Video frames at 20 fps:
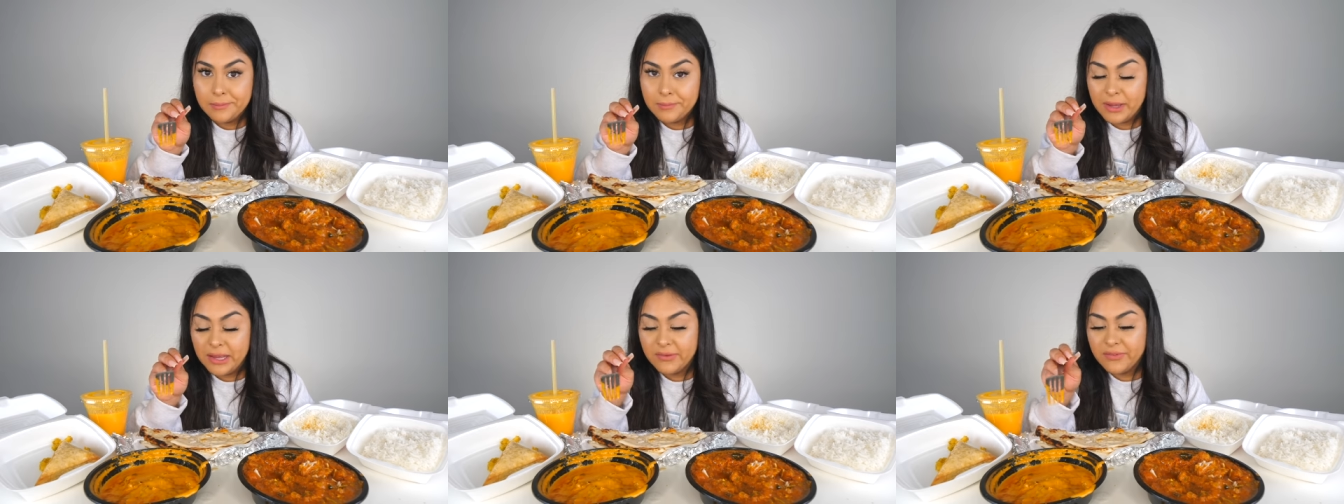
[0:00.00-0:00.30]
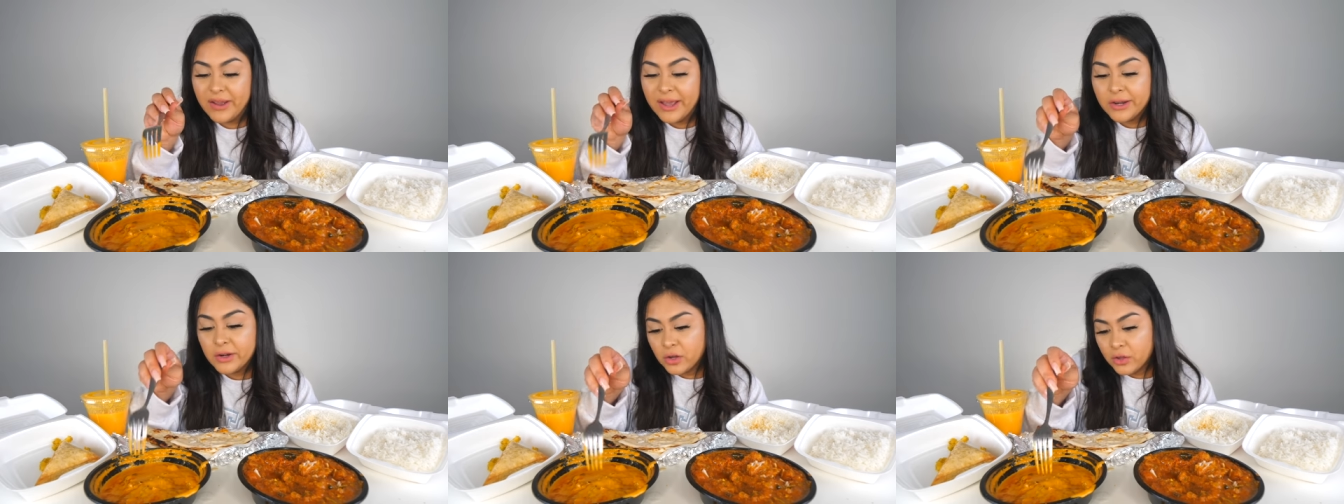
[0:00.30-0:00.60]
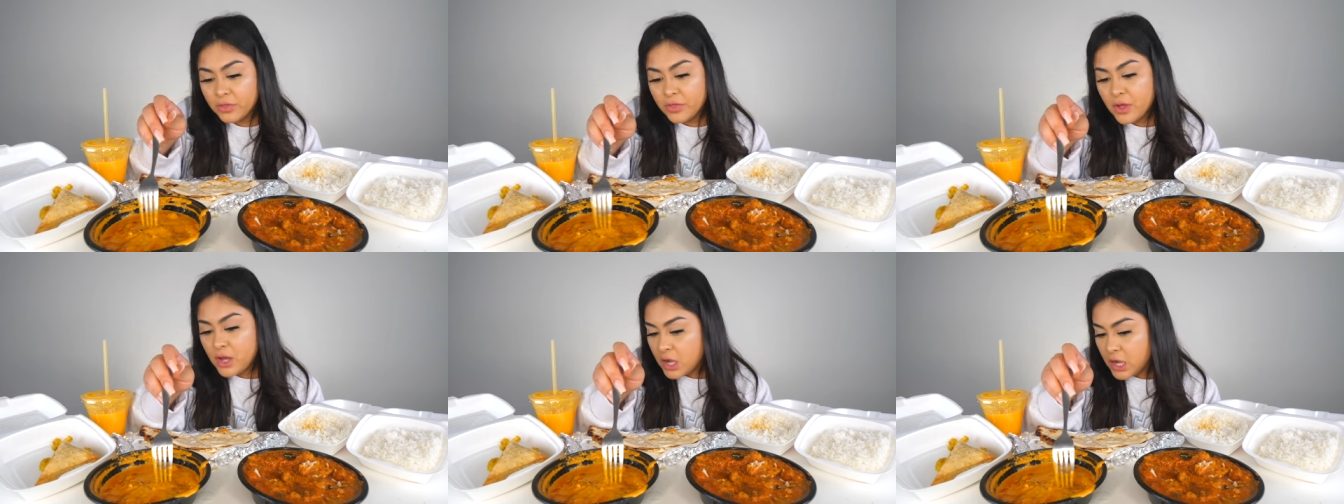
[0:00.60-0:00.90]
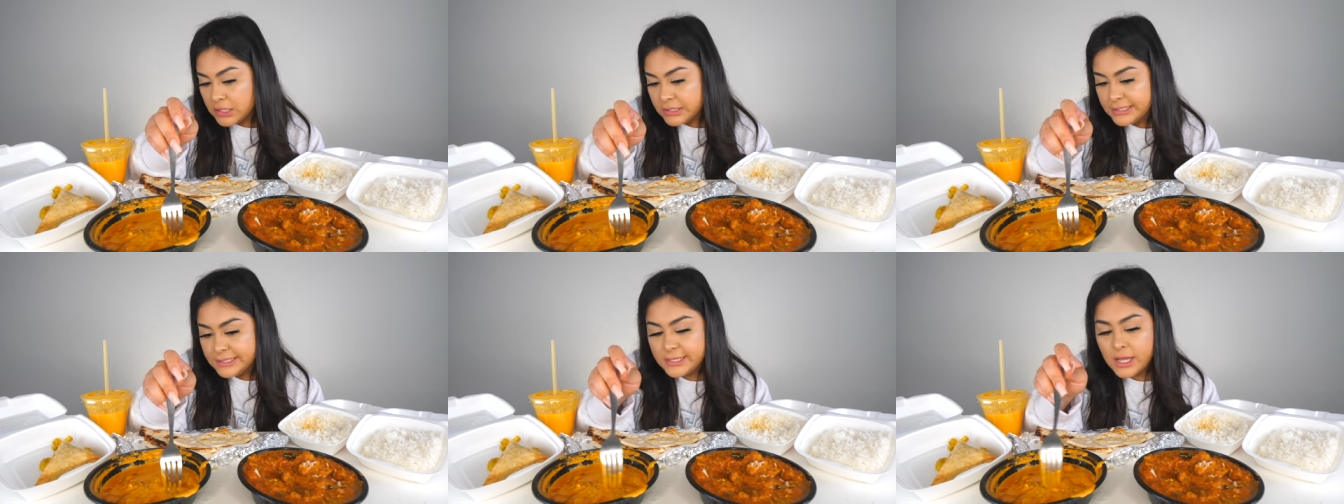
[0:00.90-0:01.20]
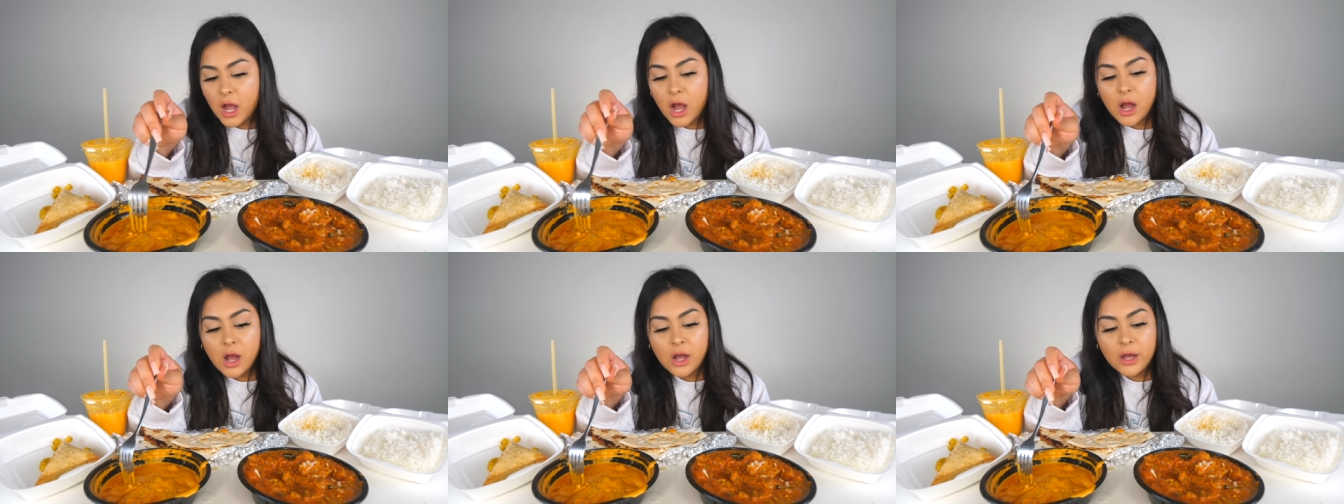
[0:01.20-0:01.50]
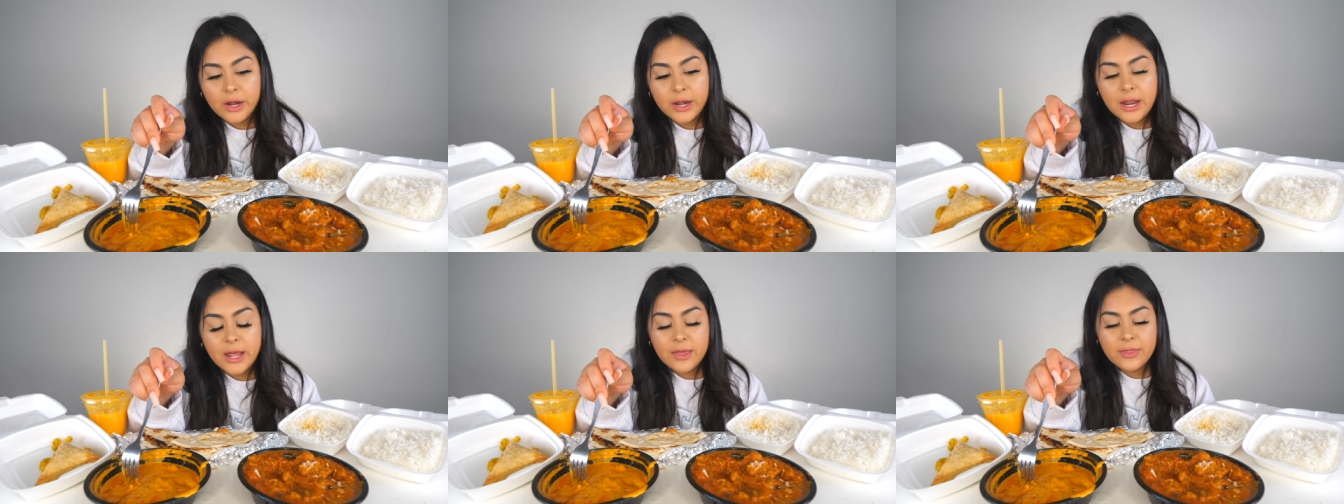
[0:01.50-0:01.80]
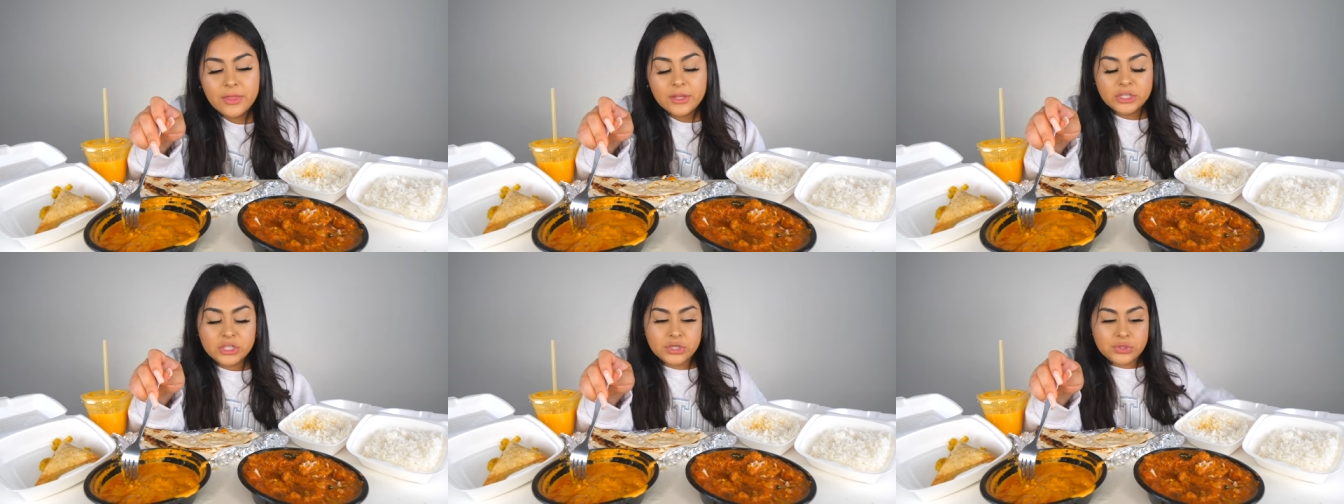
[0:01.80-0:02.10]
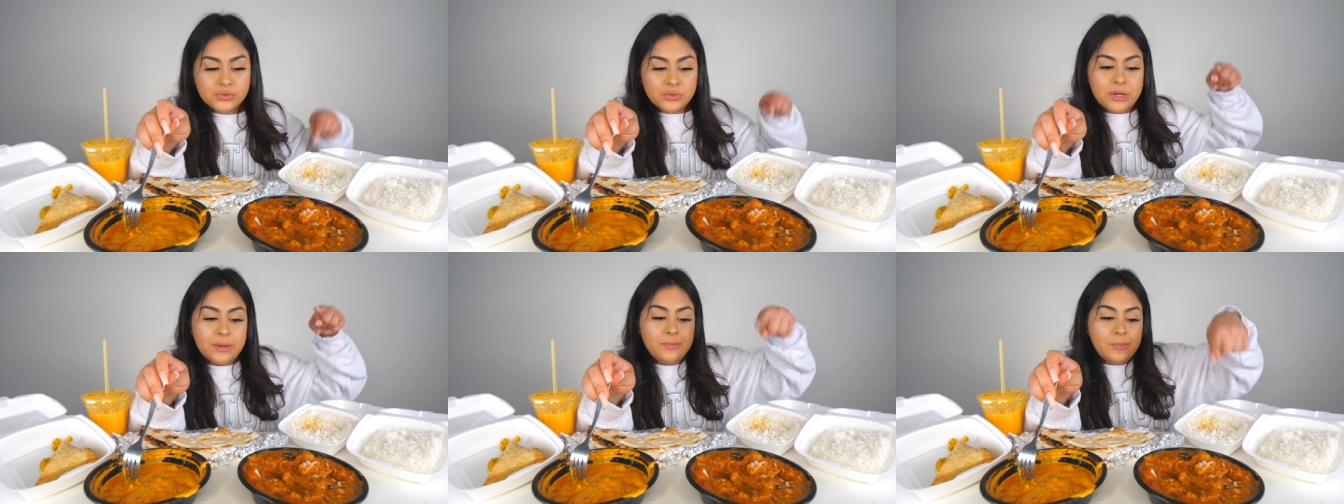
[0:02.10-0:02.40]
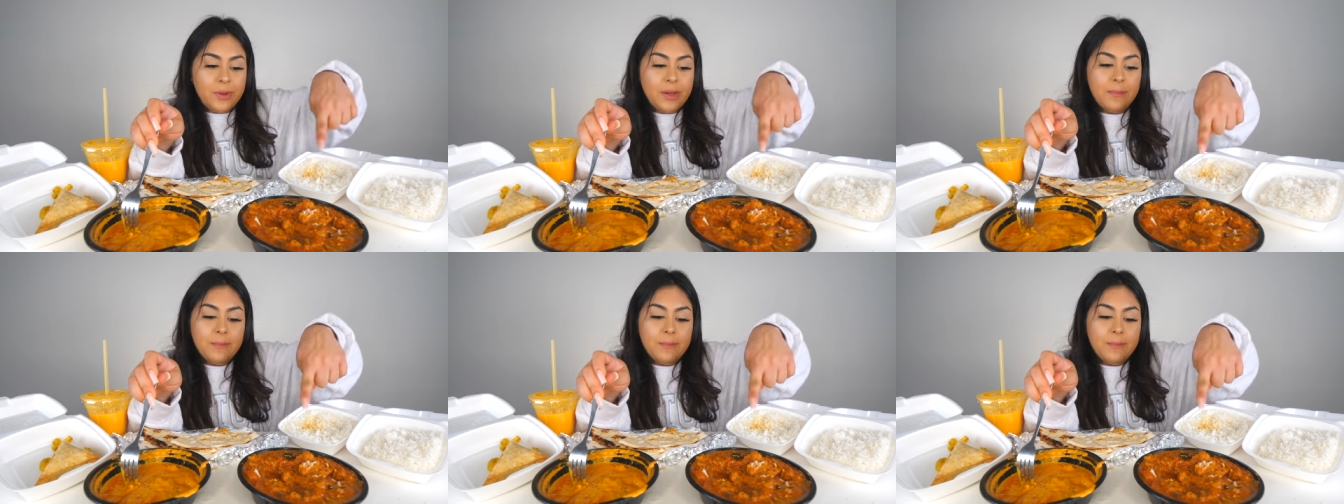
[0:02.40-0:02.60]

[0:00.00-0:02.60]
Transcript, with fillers: My final thoughts on the shrimp